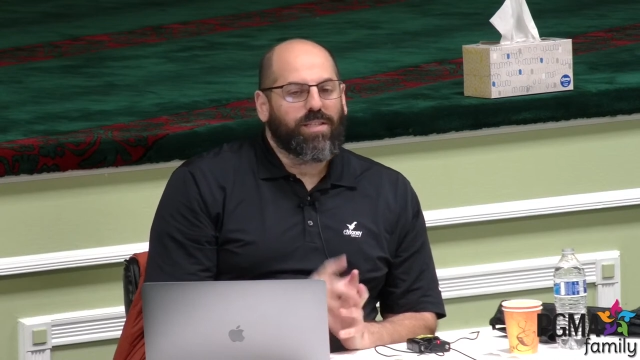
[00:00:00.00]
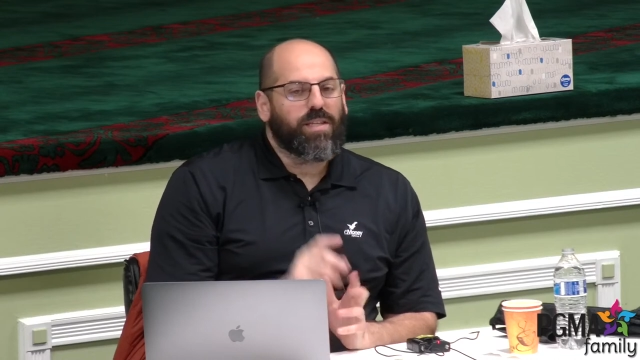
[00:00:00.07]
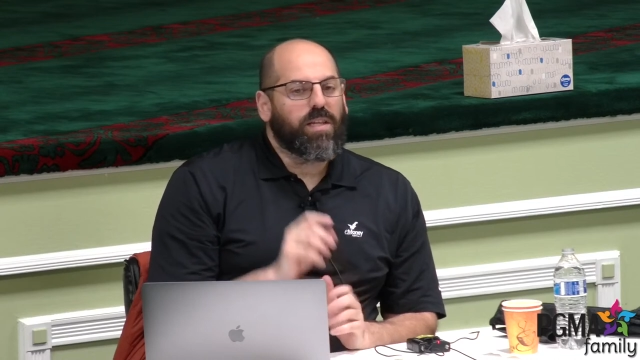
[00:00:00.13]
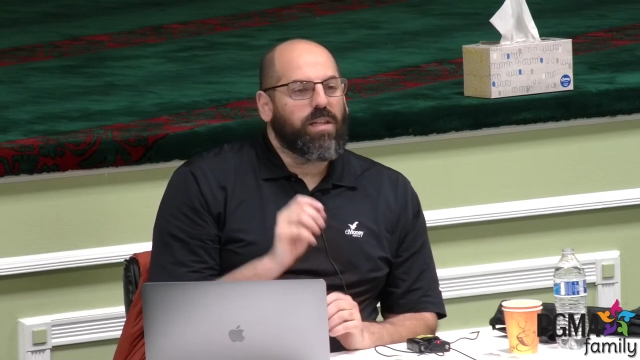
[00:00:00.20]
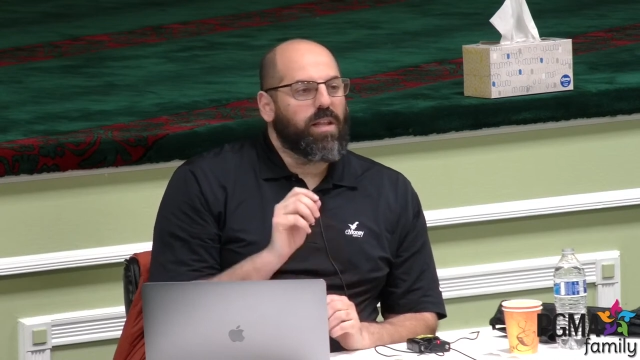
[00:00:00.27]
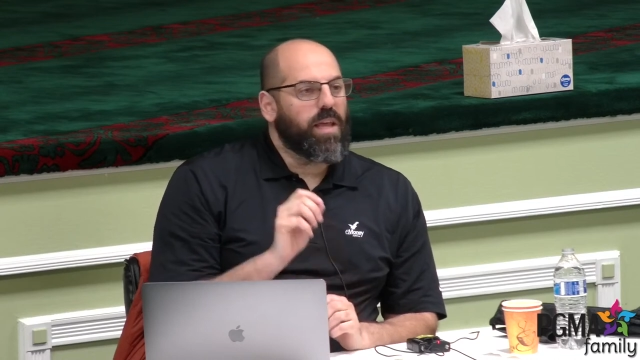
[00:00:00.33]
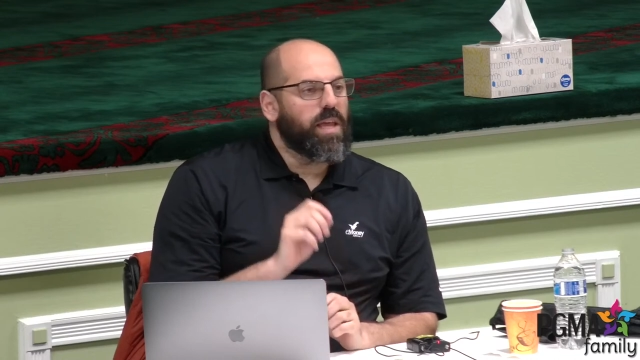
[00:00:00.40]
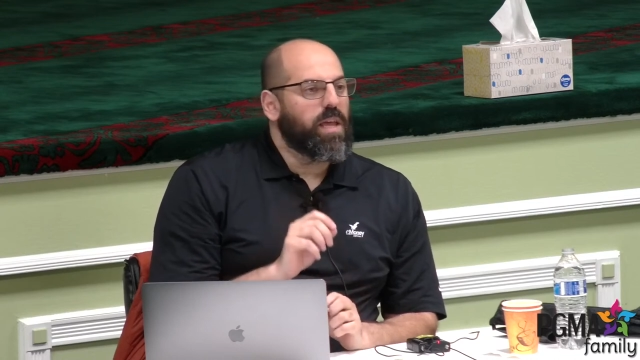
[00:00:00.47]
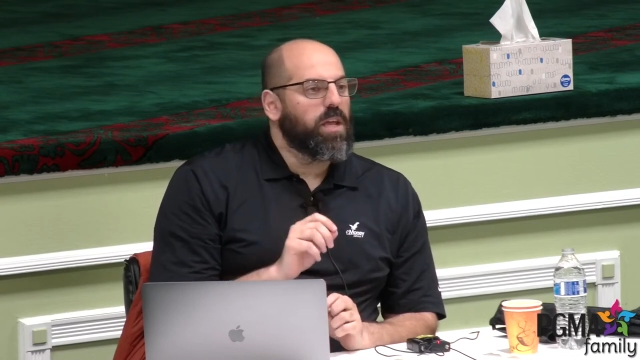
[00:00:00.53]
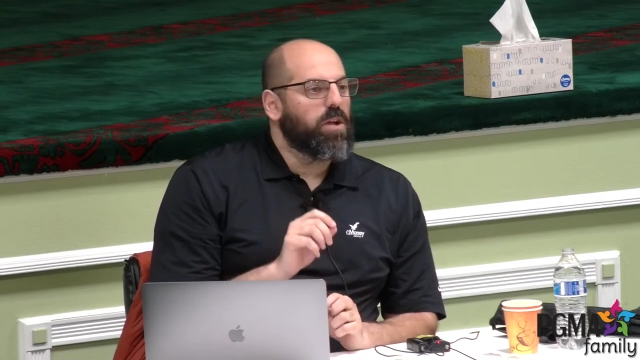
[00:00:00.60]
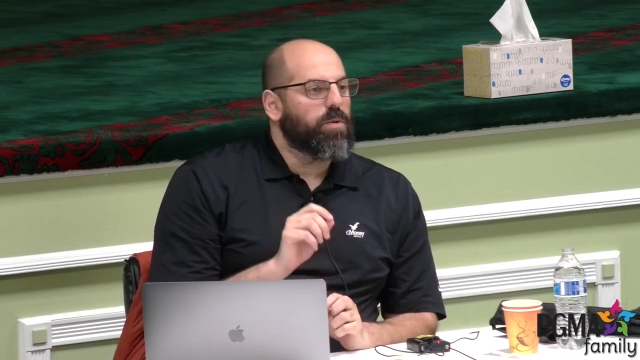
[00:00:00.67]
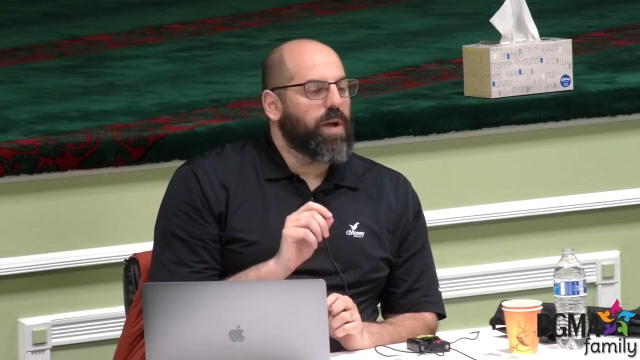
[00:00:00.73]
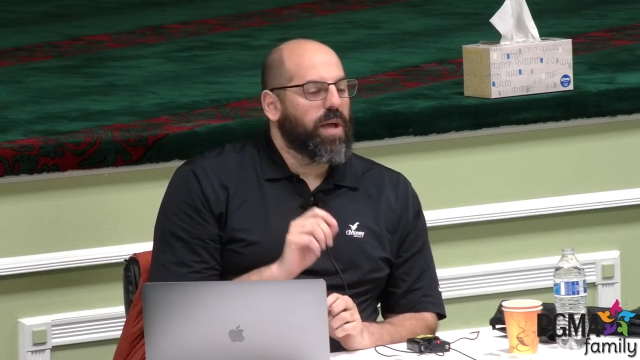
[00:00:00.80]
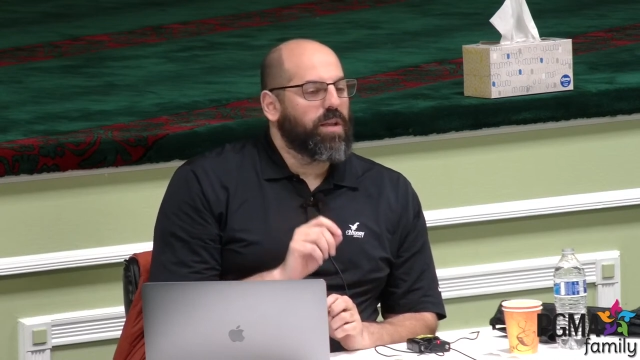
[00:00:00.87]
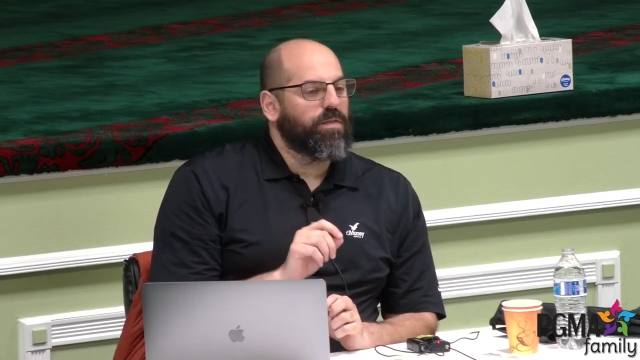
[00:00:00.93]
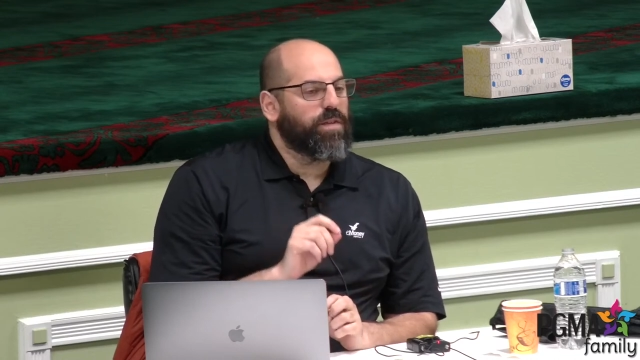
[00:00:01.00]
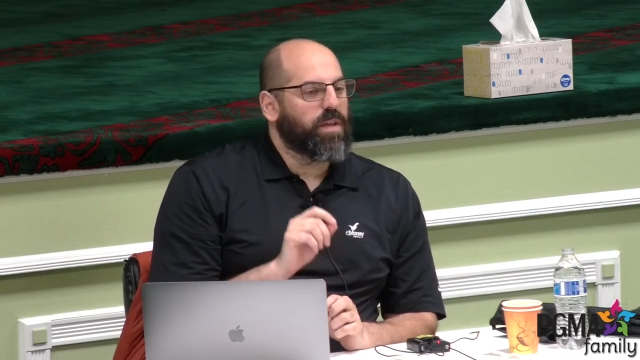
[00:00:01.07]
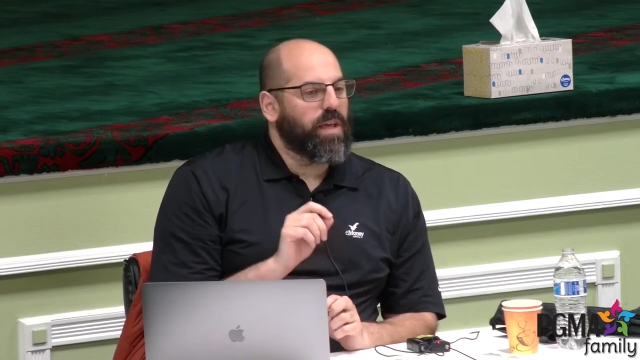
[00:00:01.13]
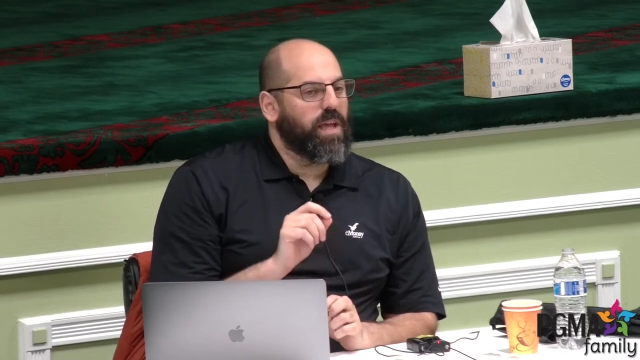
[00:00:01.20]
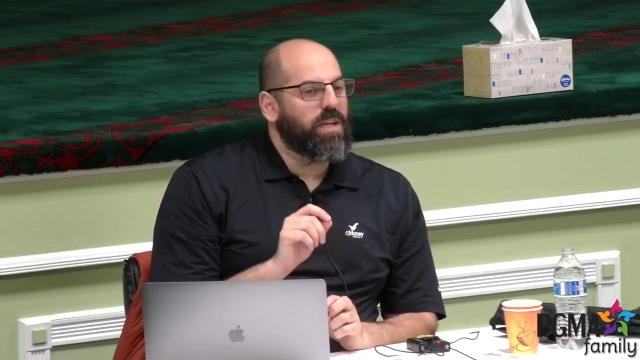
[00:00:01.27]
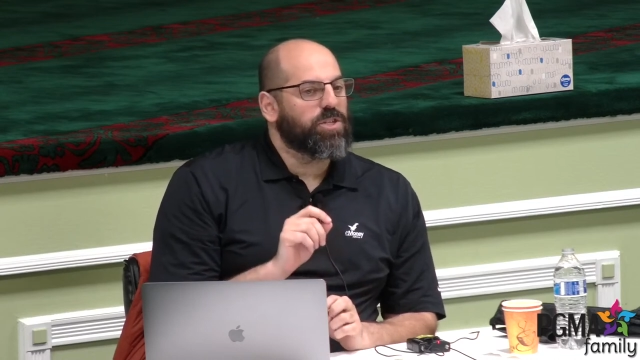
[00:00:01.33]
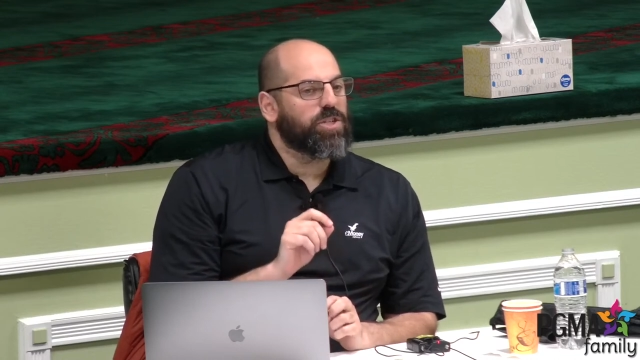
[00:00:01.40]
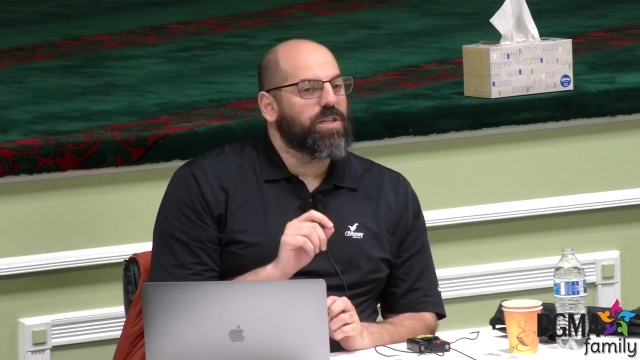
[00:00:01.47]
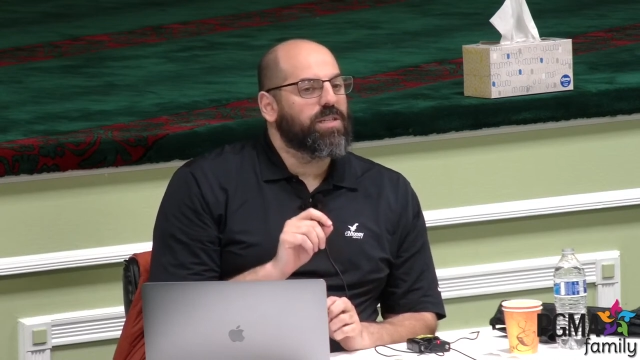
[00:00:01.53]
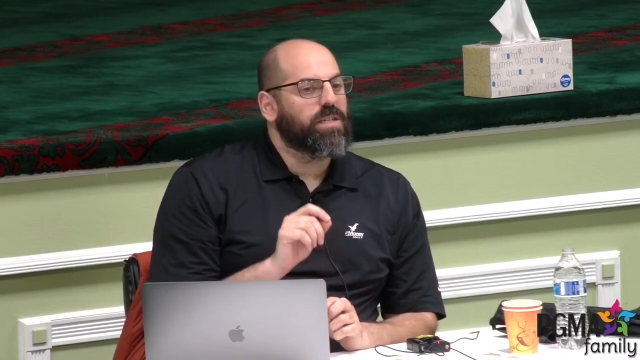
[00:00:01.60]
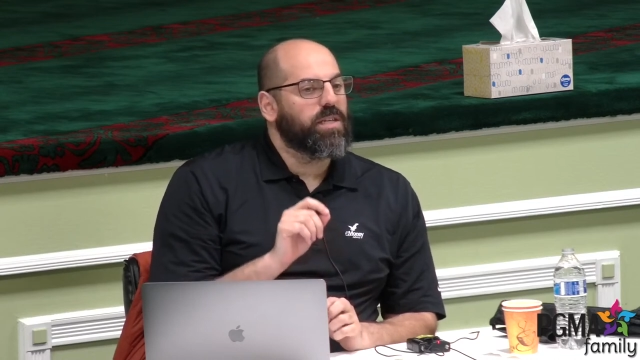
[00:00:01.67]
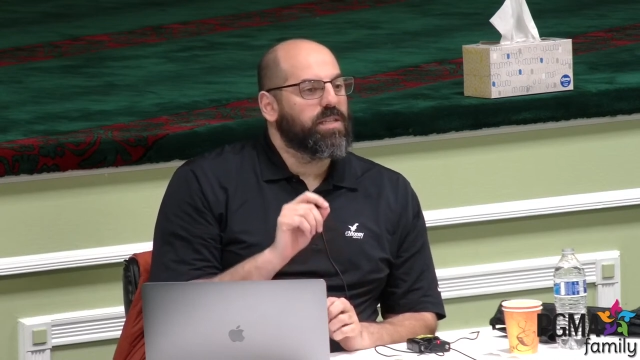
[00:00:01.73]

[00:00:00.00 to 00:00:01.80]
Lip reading: delaying gratification is a